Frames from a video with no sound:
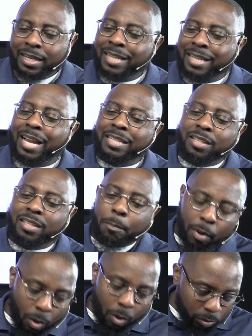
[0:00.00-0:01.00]
That's how it's
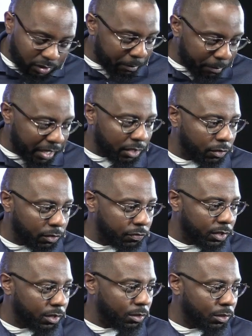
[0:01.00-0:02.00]
supposed to make you
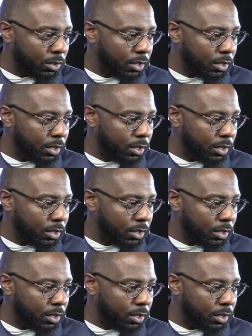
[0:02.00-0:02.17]
feel.